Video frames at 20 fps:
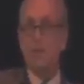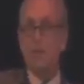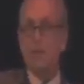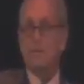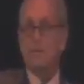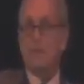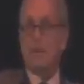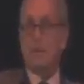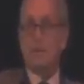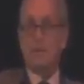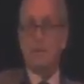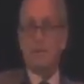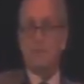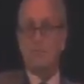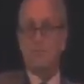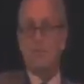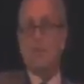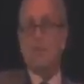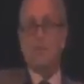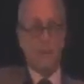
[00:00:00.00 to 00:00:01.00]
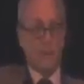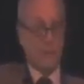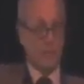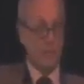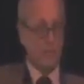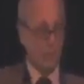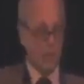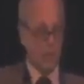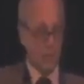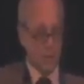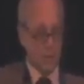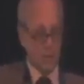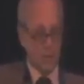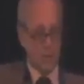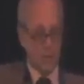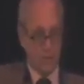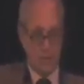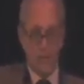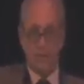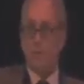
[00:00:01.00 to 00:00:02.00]
of this. It's really complete.
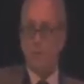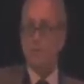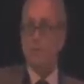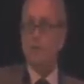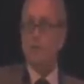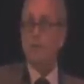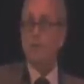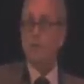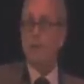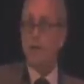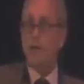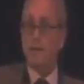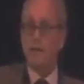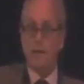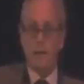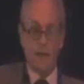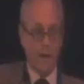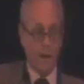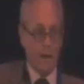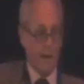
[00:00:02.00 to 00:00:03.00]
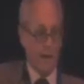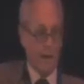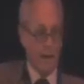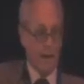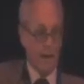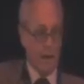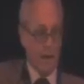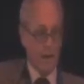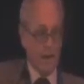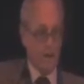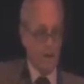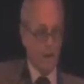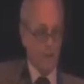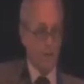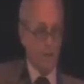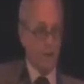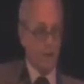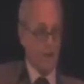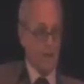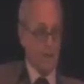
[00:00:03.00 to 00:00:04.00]
It's the discipline of healthcare that
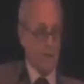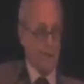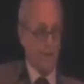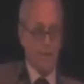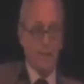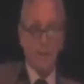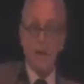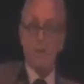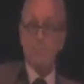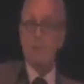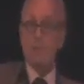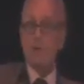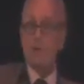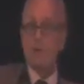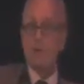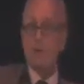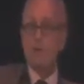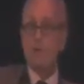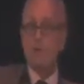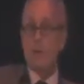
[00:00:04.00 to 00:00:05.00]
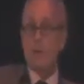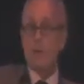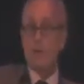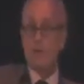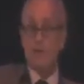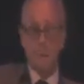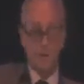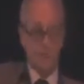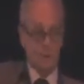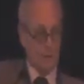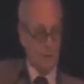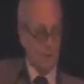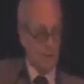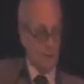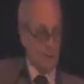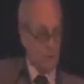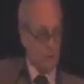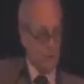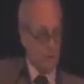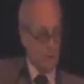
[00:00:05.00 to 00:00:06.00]
utilizes laboratory assessment
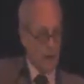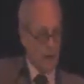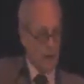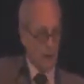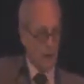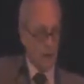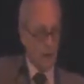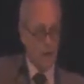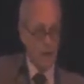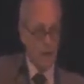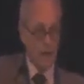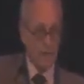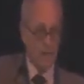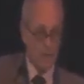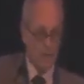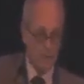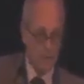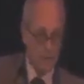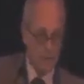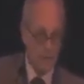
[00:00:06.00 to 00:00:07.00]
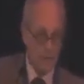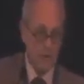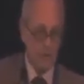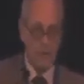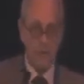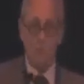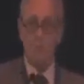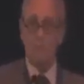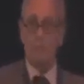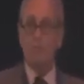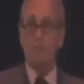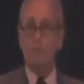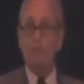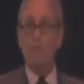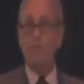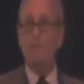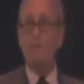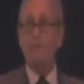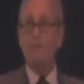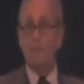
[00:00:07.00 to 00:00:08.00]
and early intervention to
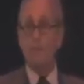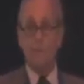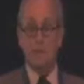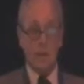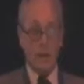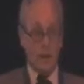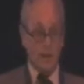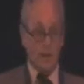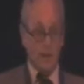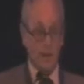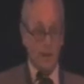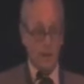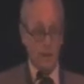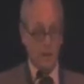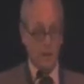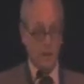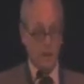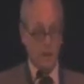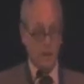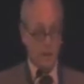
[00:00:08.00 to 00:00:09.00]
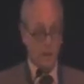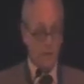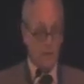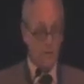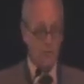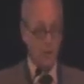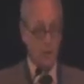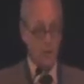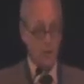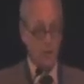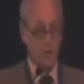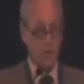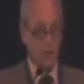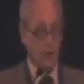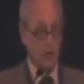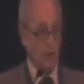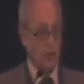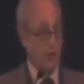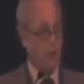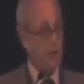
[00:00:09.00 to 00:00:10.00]
improve physiologic,
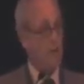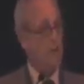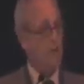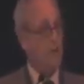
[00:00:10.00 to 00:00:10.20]
emotional,